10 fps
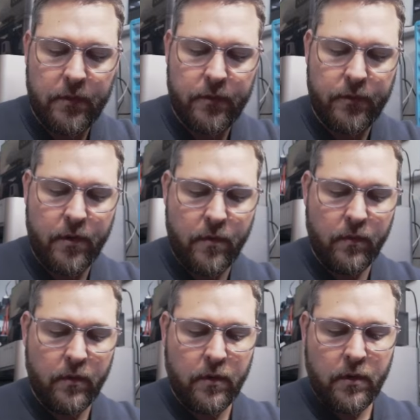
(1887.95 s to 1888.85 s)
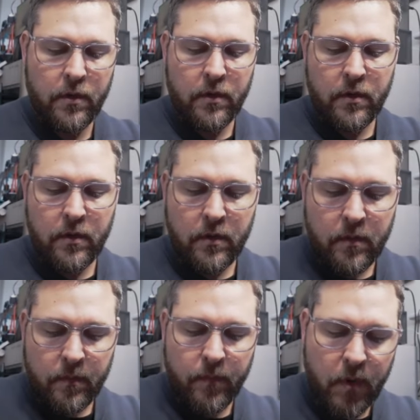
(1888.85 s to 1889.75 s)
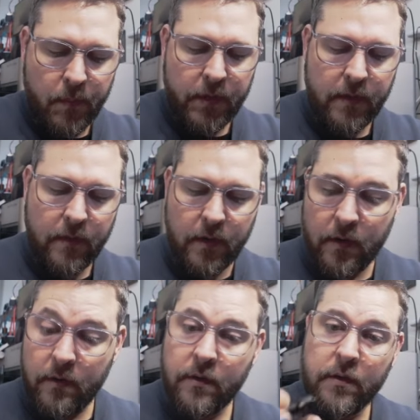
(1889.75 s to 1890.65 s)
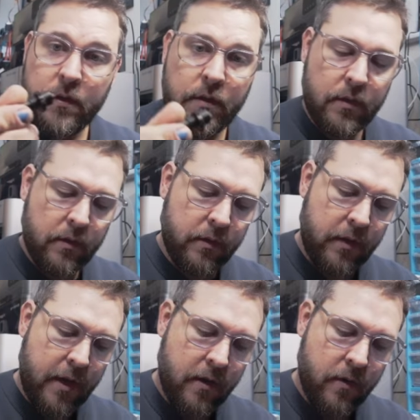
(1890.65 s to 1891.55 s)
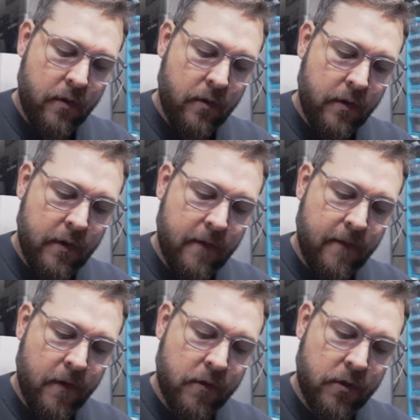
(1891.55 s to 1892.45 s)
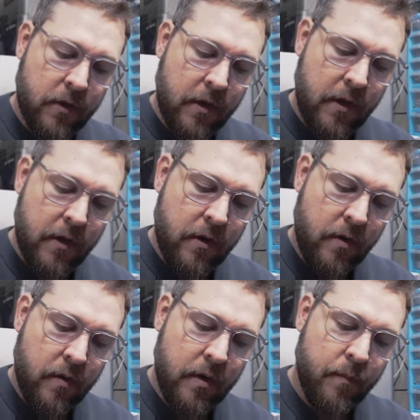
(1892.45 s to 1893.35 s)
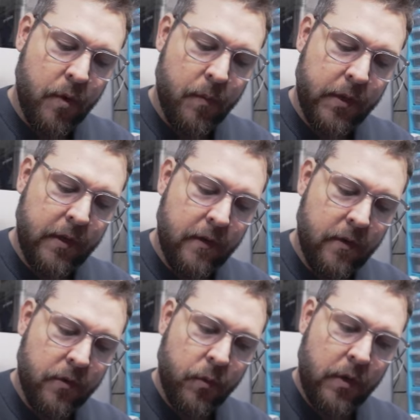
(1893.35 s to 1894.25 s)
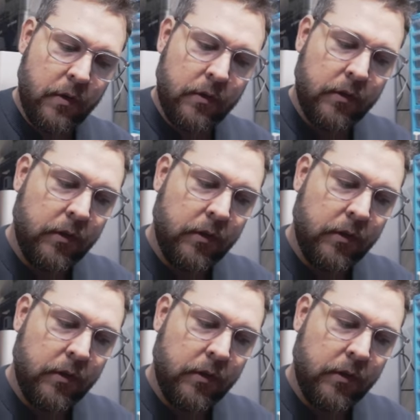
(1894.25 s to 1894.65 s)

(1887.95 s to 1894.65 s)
So pop it in there, take your advanced gear and pop it in there as well.